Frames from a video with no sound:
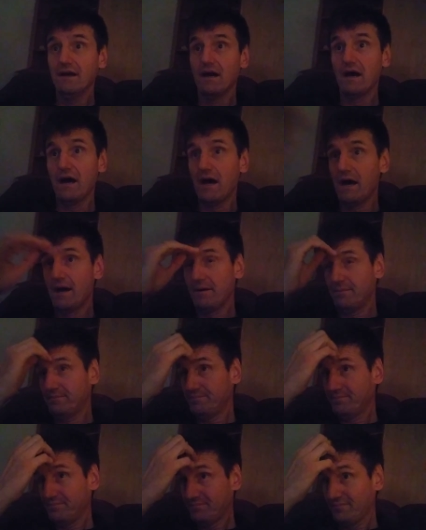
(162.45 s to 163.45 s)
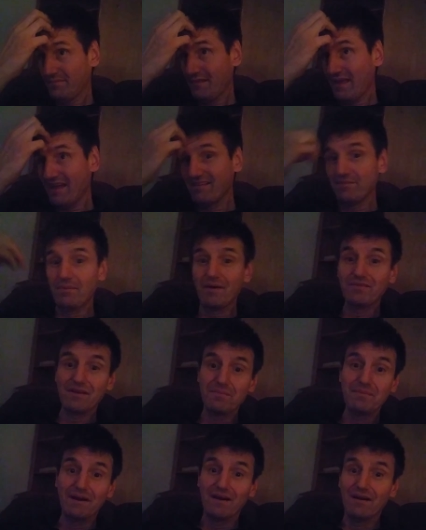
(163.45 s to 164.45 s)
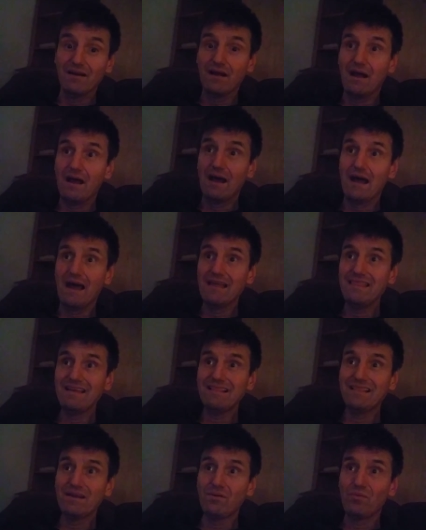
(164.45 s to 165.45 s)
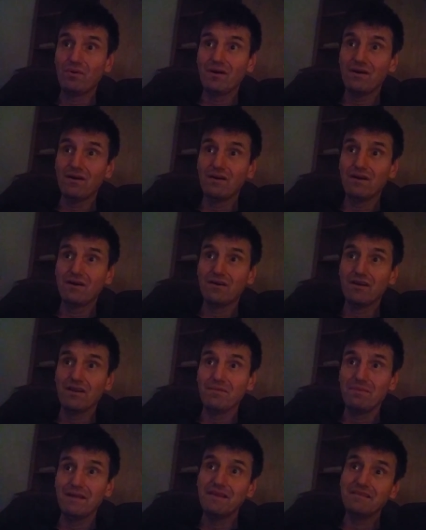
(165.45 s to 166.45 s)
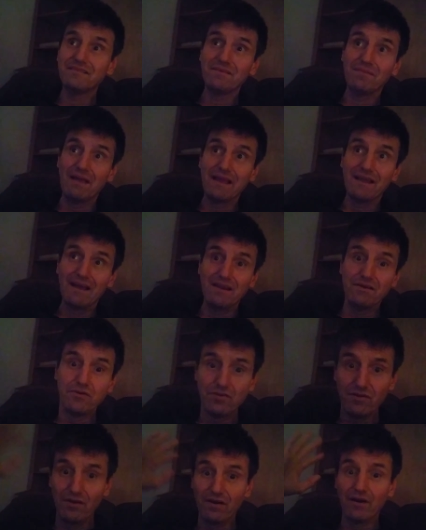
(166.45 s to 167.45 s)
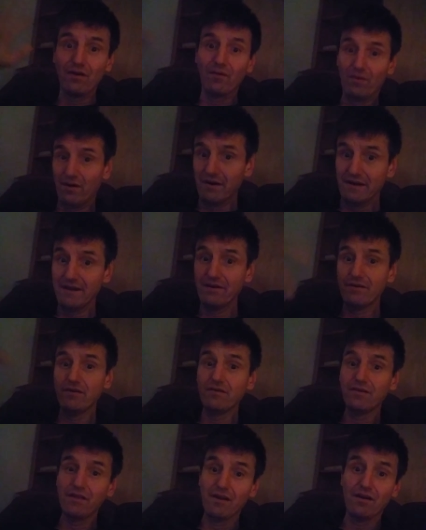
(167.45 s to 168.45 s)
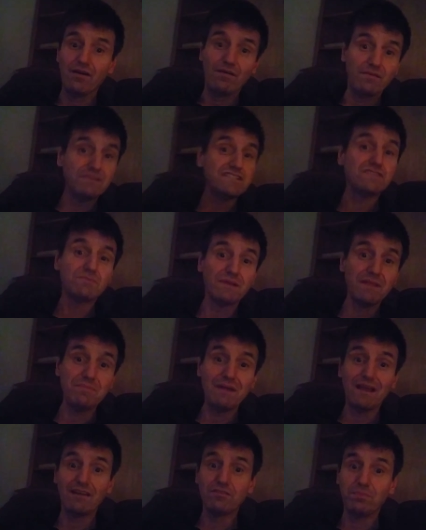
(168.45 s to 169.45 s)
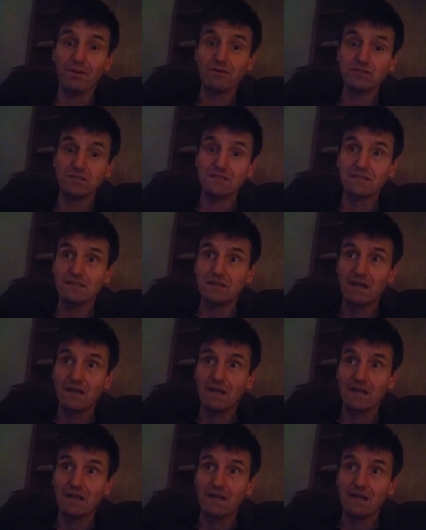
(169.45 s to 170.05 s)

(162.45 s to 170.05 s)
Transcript: Um, as the bombs got bigger, uh, I think there were going to be some like a uh, nuclear or near nuclear or just really big explosion.